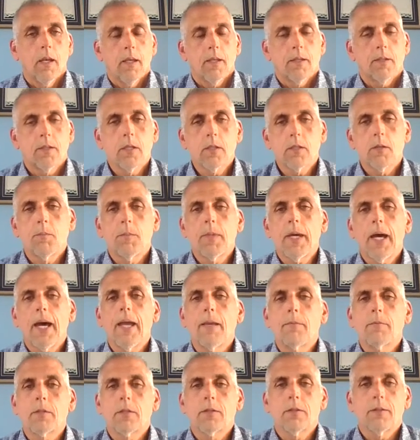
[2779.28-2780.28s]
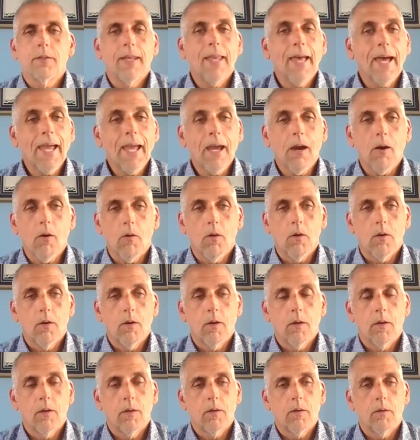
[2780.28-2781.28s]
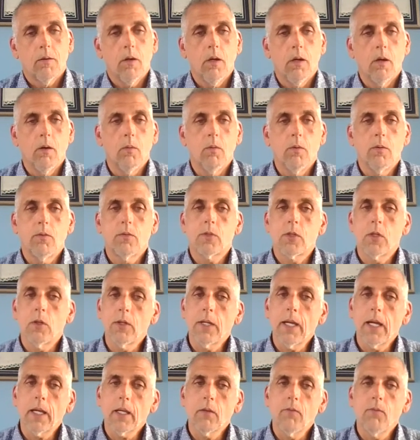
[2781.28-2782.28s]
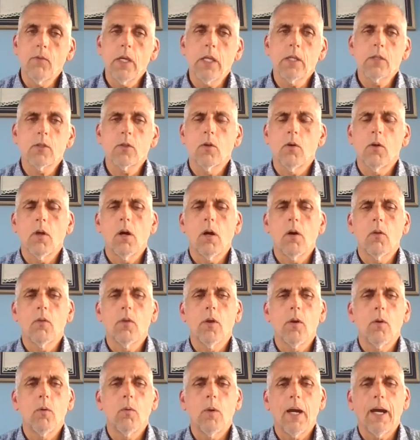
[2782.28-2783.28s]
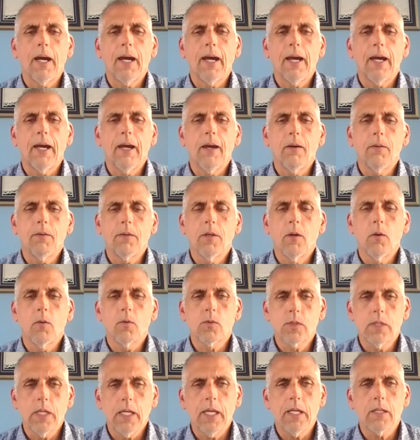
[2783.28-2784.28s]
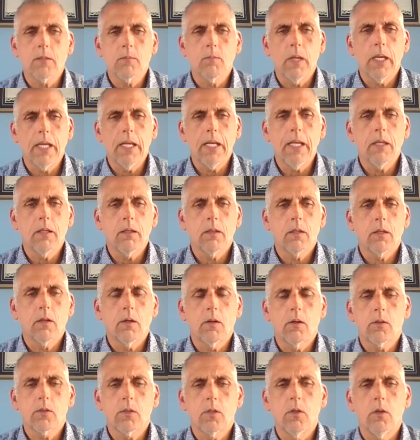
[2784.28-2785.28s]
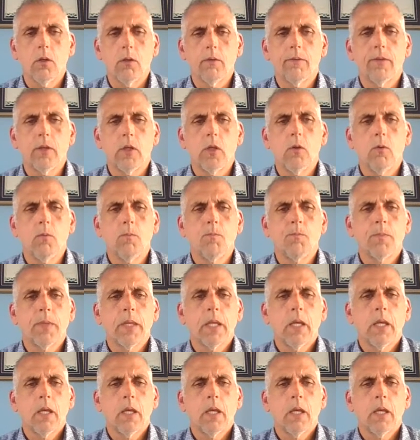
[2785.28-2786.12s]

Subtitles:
System types now, we've still got conventional, although I don't see as many. There are still a few.